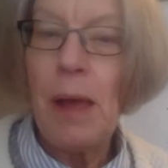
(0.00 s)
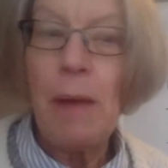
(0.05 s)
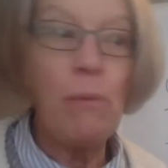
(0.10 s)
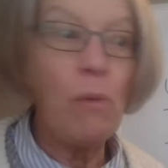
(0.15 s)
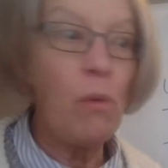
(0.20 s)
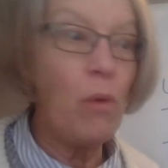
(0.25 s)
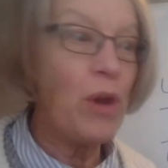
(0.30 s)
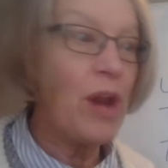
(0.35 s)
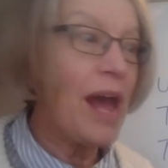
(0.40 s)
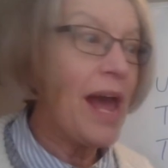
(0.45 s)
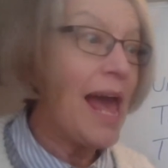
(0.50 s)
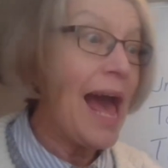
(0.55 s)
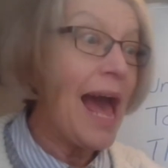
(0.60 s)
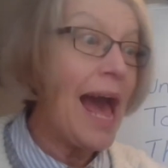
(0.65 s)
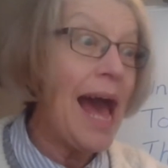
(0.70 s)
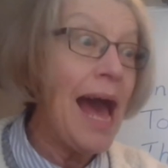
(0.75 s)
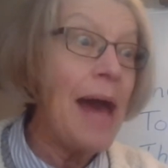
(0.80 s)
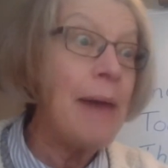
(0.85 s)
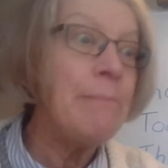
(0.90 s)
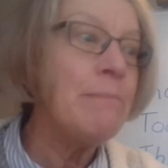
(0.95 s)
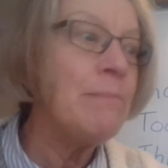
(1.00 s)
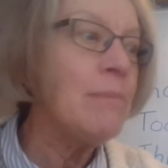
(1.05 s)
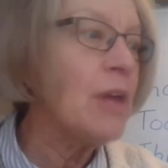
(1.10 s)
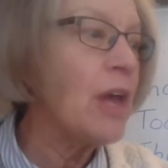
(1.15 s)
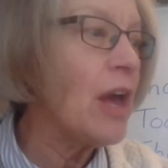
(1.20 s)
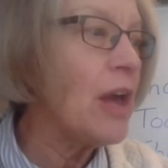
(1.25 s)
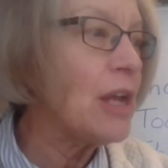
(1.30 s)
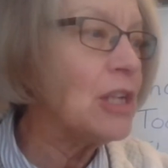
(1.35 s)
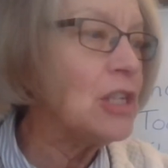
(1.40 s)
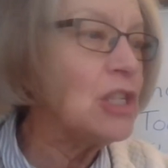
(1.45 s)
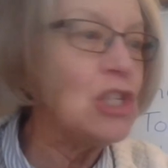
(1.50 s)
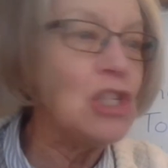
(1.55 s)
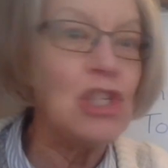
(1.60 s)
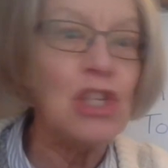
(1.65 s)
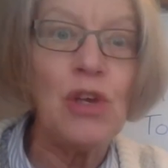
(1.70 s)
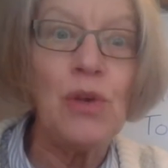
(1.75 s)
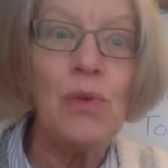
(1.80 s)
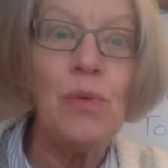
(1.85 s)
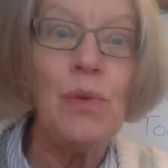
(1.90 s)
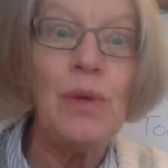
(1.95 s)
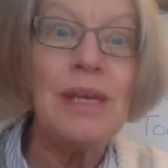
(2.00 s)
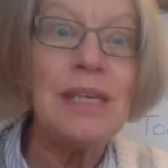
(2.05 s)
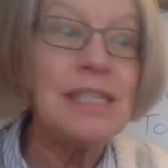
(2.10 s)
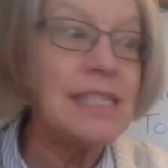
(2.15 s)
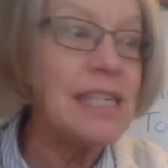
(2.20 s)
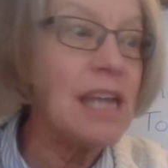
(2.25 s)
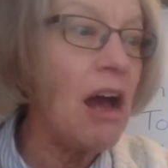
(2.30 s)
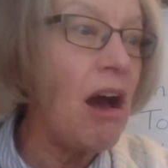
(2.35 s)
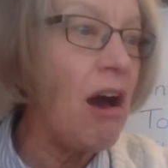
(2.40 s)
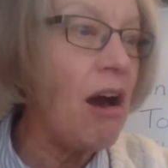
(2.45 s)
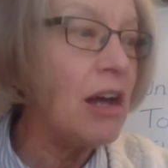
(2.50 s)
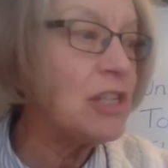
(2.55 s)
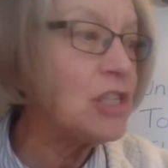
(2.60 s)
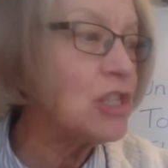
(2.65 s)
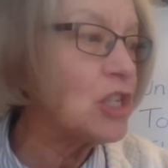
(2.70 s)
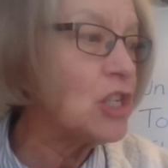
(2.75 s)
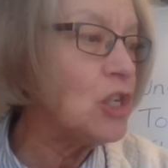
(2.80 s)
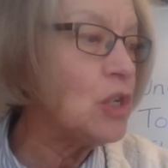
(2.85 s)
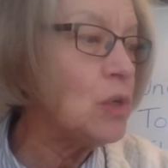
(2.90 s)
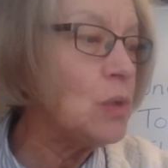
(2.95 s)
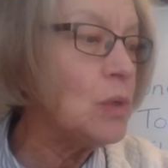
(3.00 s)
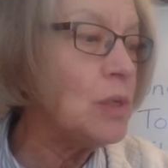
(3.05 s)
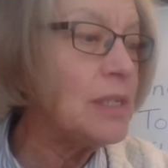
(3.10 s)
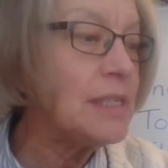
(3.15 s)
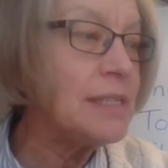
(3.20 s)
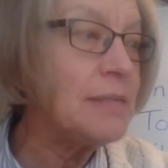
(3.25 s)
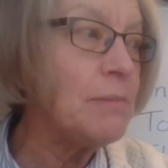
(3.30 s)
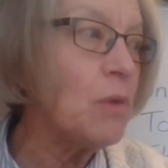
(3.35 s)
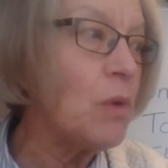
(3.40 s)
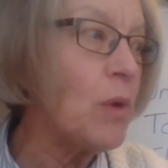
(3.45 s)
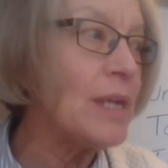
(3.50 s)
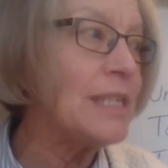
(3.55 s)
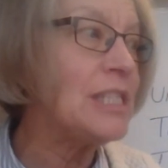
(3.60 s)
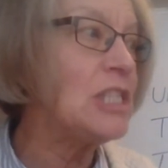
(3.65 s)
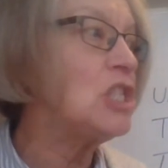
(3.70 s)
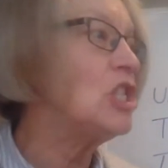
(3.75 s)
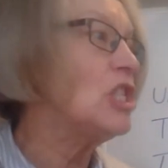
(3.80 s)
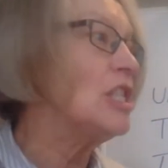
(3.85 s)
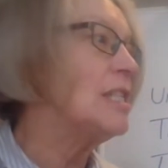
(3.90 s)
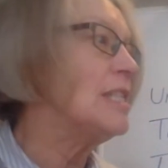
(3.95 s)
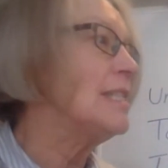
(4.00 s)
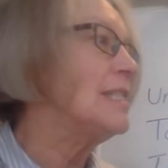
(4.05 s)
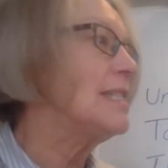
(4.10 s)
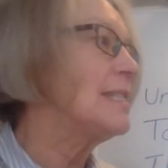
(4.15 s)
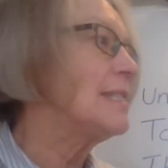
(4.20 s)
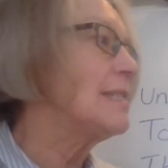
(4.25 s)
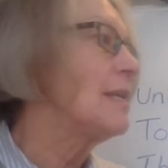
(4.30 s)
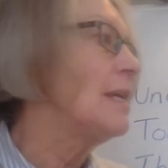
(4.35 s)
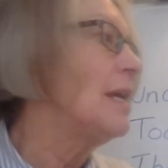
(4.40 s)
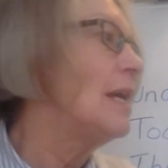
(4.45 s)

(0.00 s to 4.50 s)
But what I am going to do is to ask you some questions.